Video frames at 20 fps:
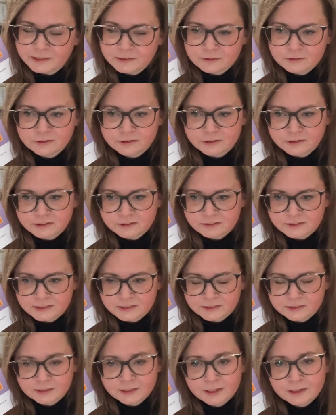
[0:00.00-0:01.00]
to structure
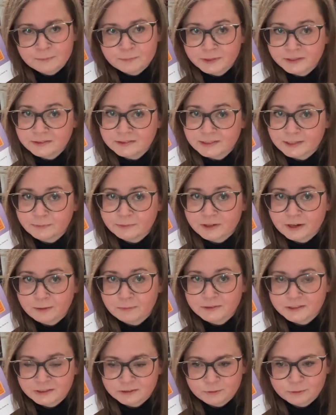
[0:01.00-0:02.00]
it. But at the same time,
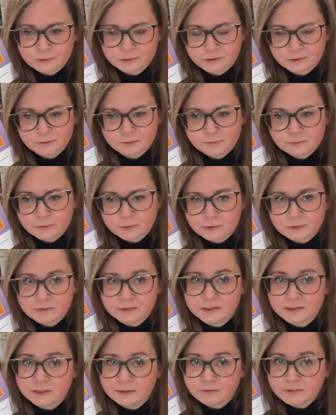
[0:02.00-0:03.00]
she's also following
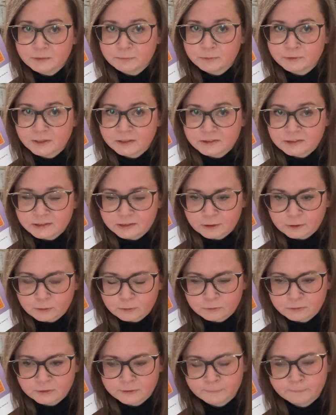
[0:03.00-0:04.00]
the Fibonacci
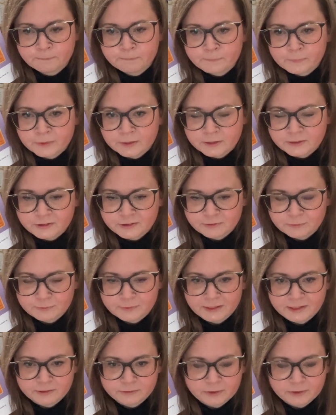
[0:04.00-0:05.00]
code, where you